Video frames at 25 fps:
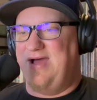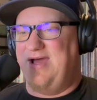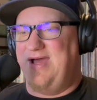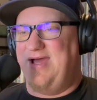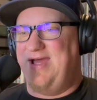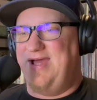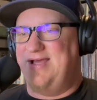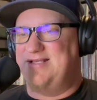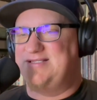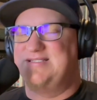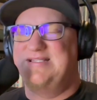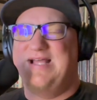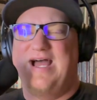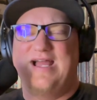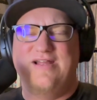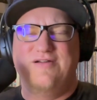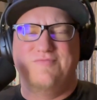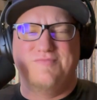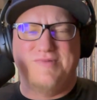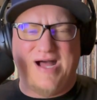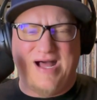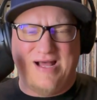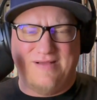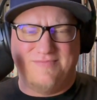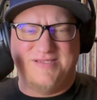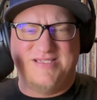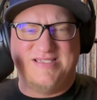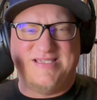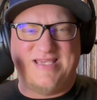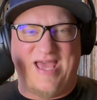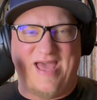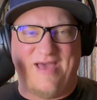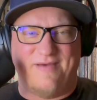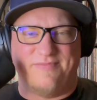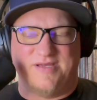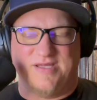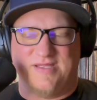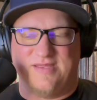it's not your mom's
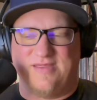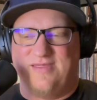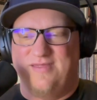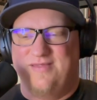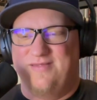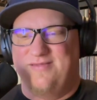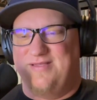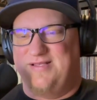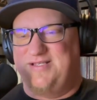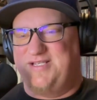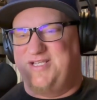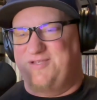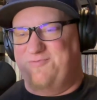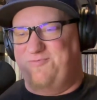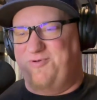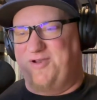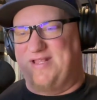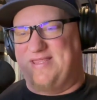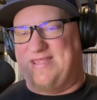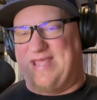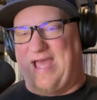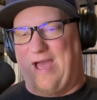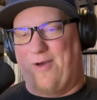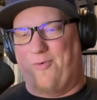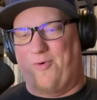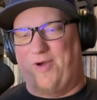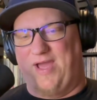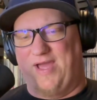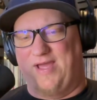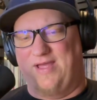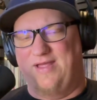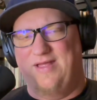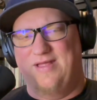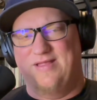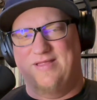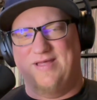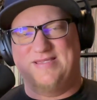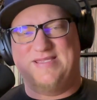Sabbath. Let's just put it that way.
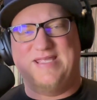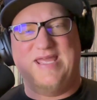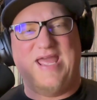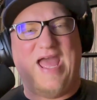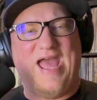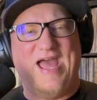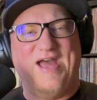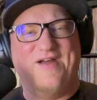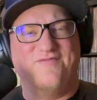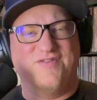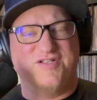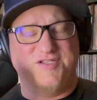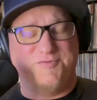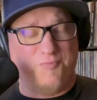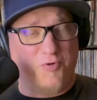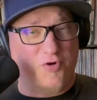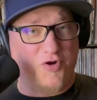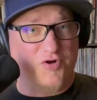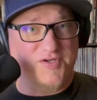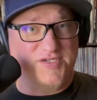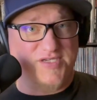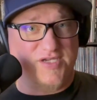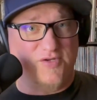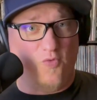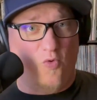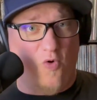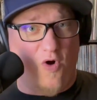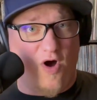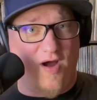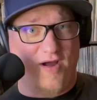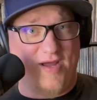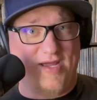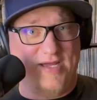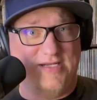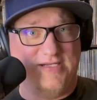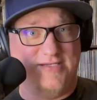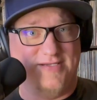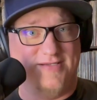Like the average person
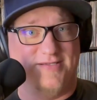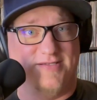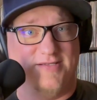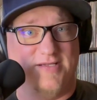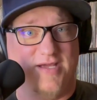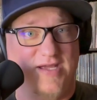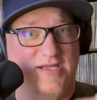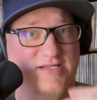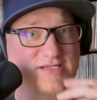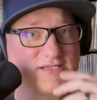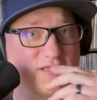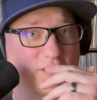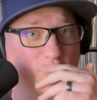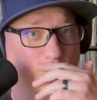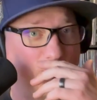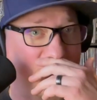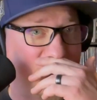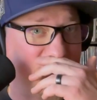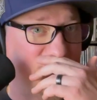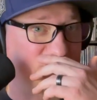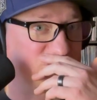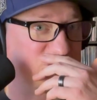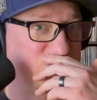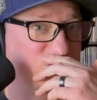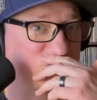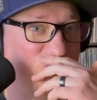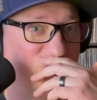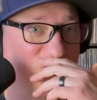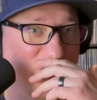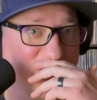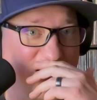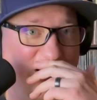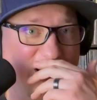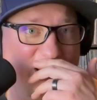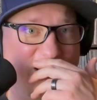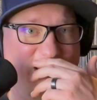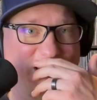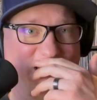walking into the record
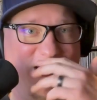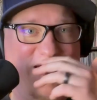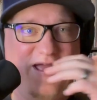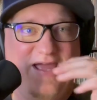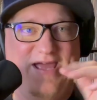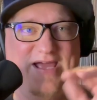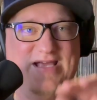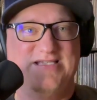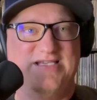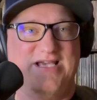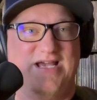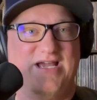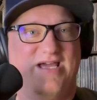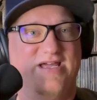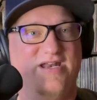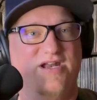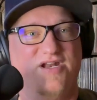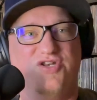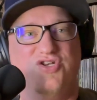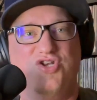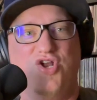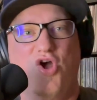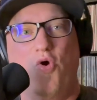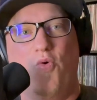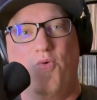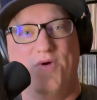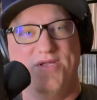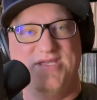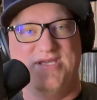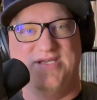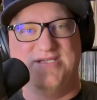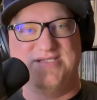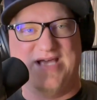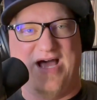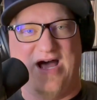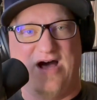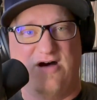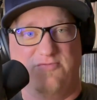store isn't going to know what
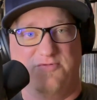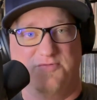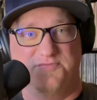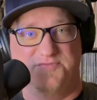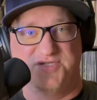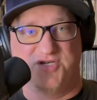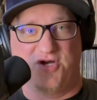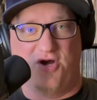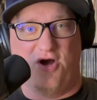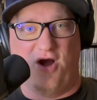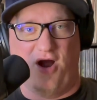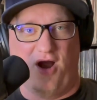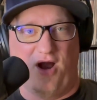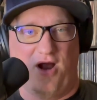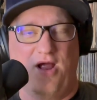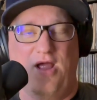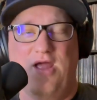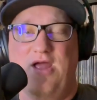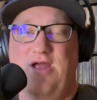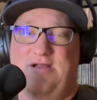these albums are.